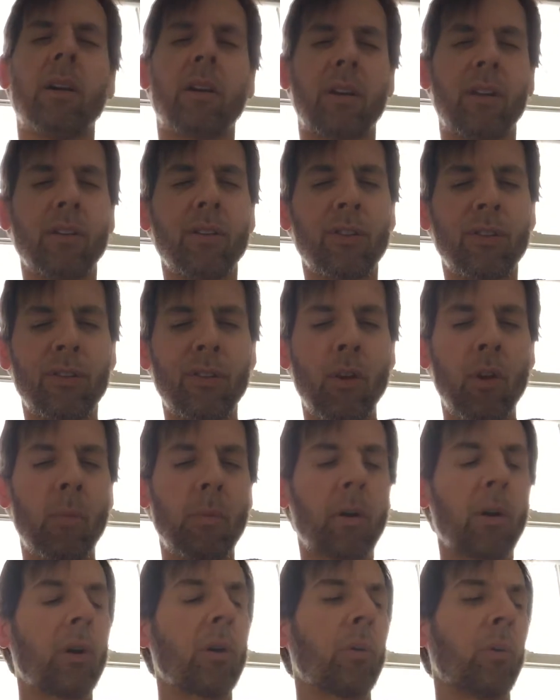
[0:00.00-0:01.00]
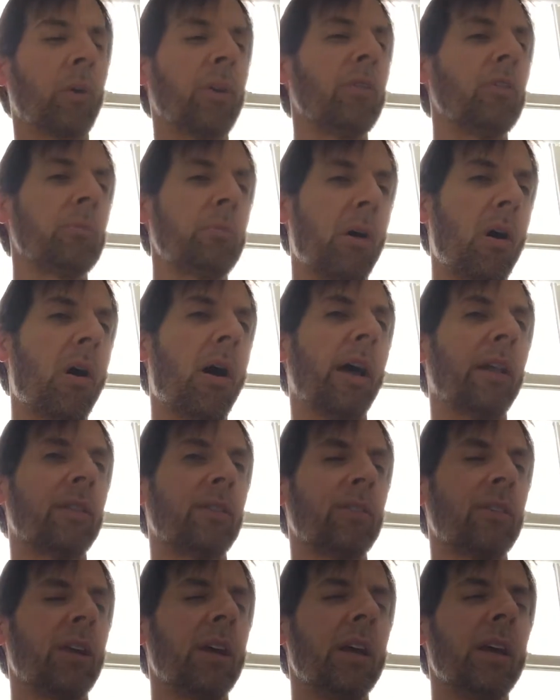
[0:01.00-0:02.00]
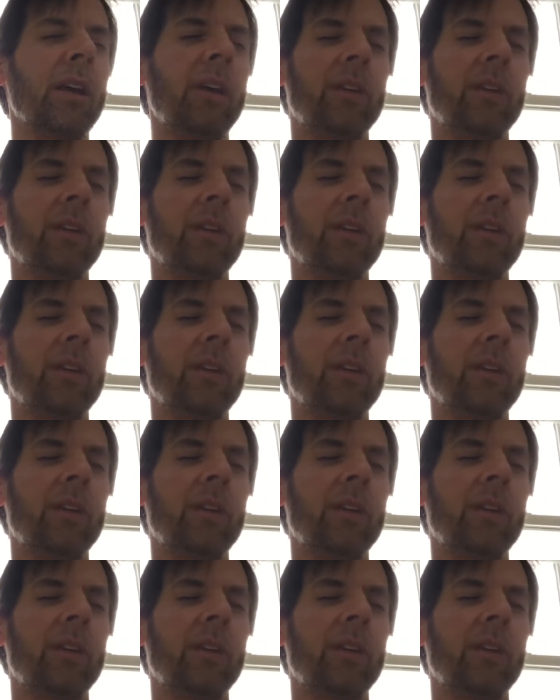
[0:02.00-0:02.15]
consumer response.